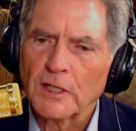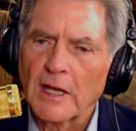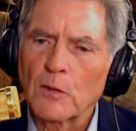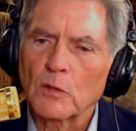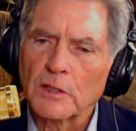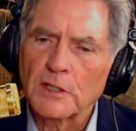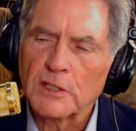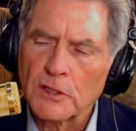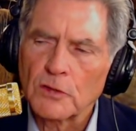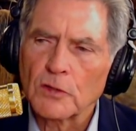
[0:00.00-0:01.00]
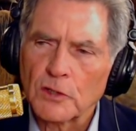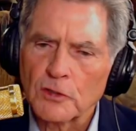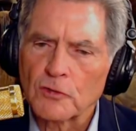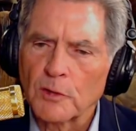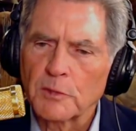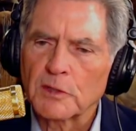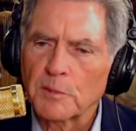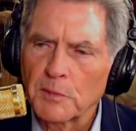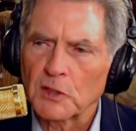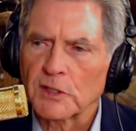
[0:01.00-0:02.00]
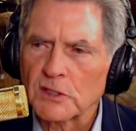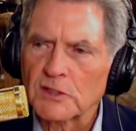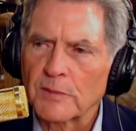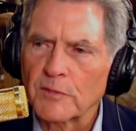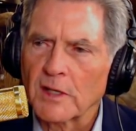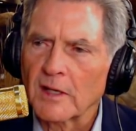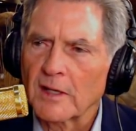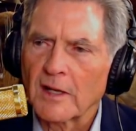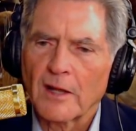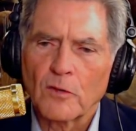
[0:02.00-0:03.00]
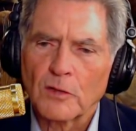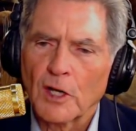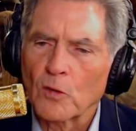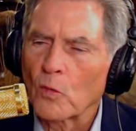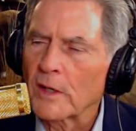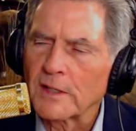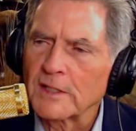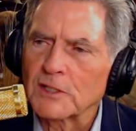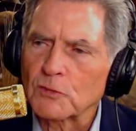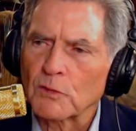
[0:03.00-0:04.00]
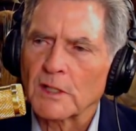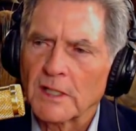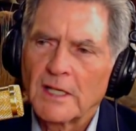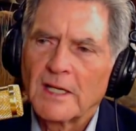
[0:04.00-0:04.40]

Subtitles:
I will continue to contribute to building something, and I don't care what it is, really.